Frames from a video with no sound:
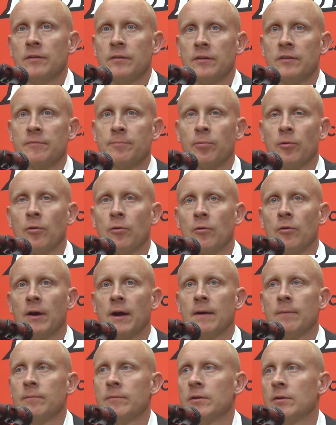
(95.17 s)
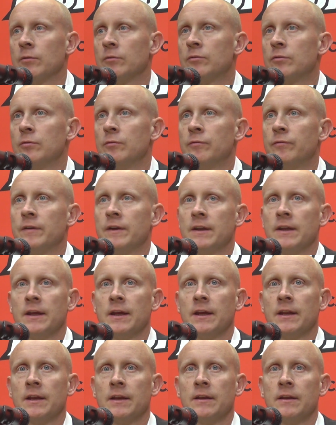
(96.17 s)
this program, you know, 2 feet
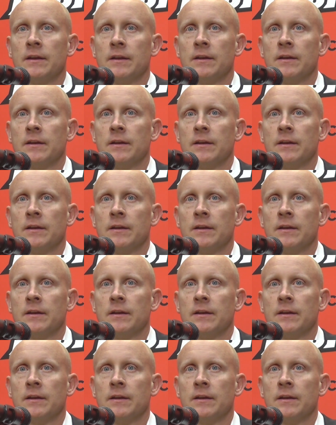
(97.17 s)
in.